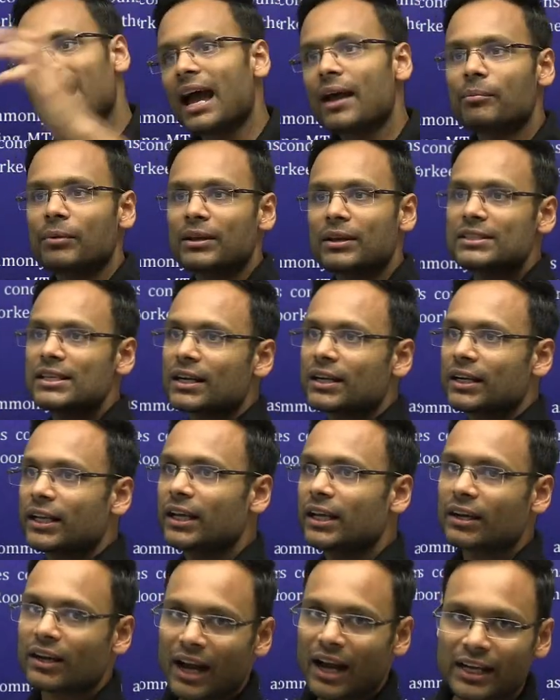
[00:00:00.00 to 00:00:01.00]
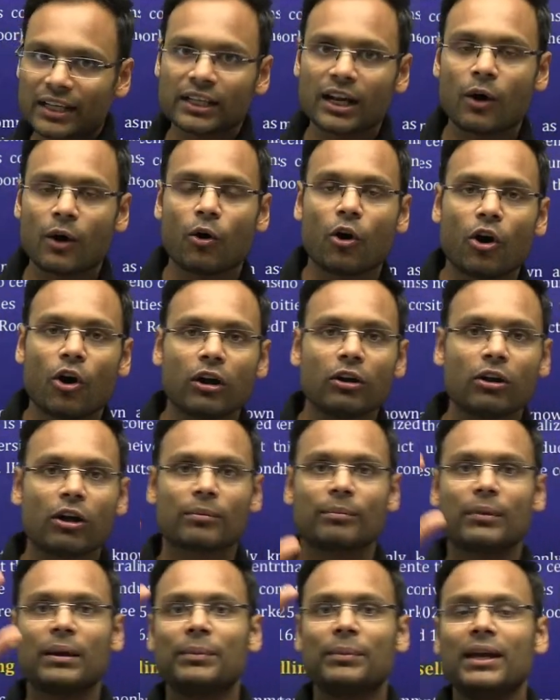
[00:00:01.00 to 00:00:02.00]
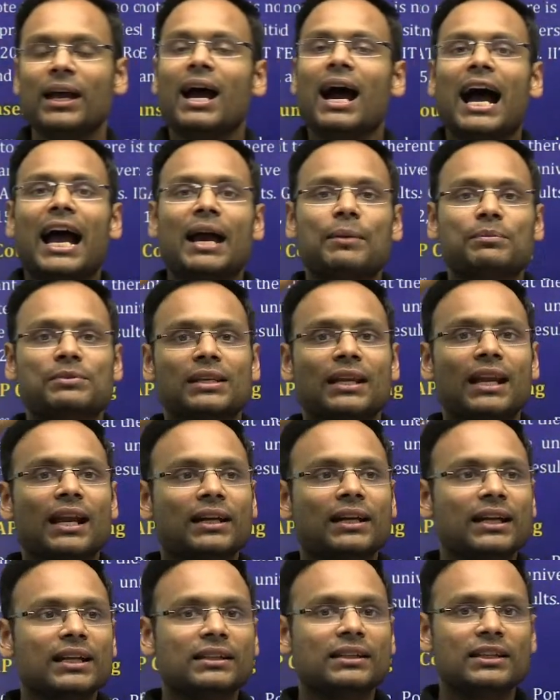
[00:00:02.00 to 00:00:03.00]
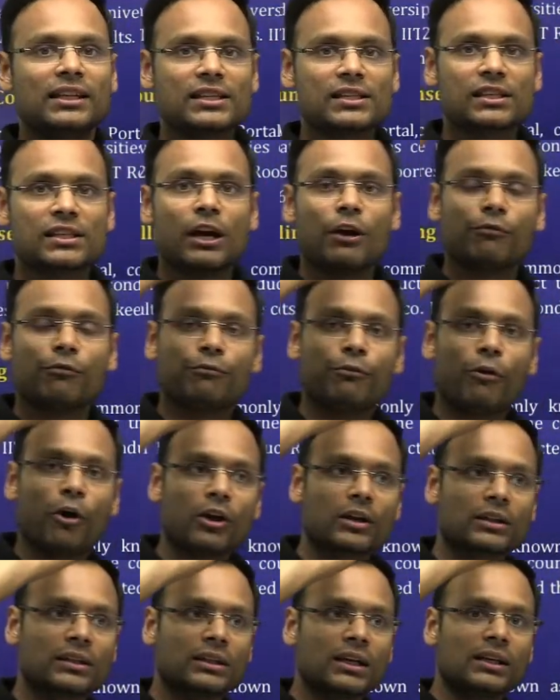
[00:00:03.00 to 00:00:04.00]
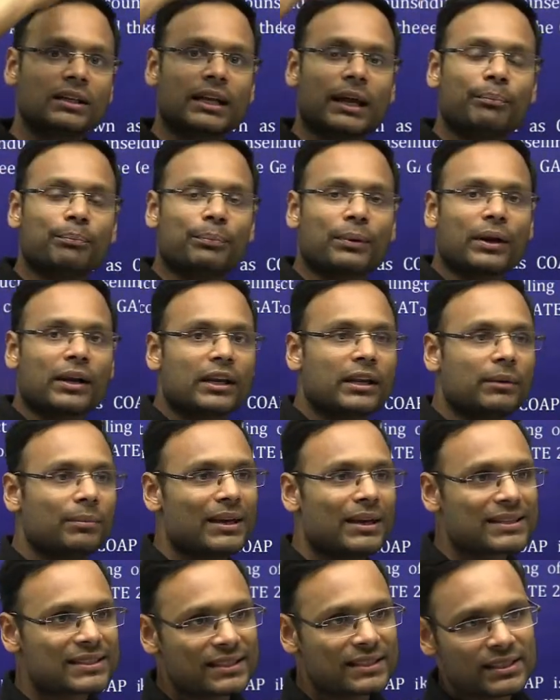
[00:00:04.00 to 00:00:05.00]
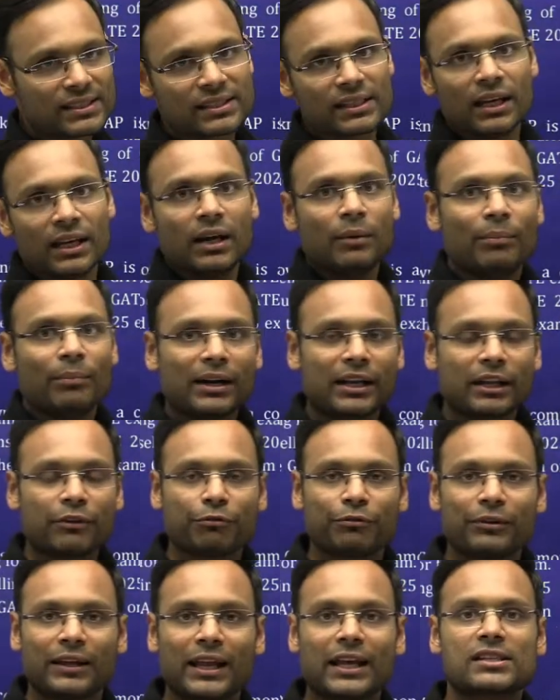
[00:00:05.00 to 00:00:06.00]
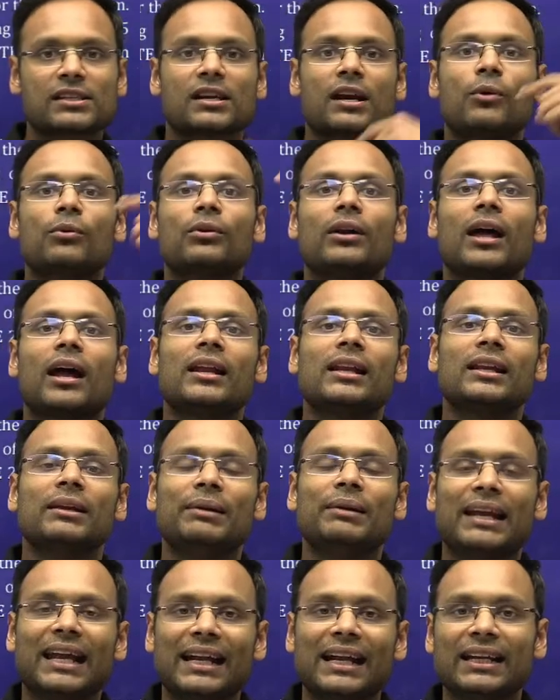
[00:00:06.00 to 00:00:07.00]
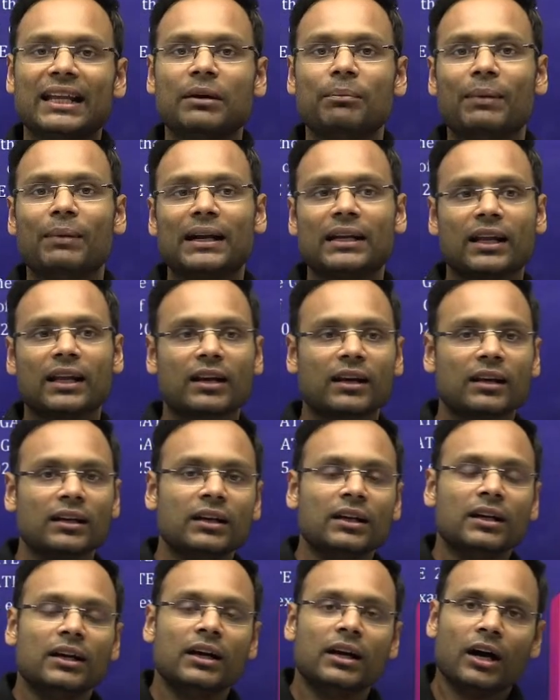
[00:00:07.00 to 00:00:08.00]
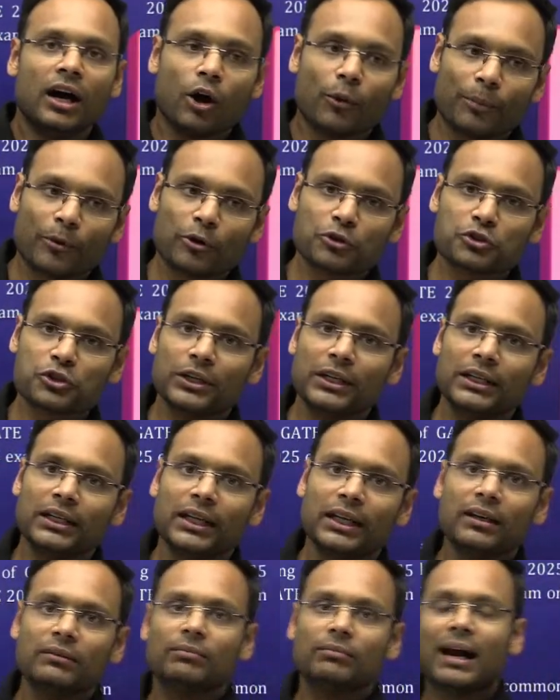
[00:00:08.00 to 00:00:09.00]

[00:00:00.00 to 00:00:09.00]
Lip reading: I am rejecting right now all, or maybe I am selecting this for the temporary basis, but if next round I will be getting better opportunity,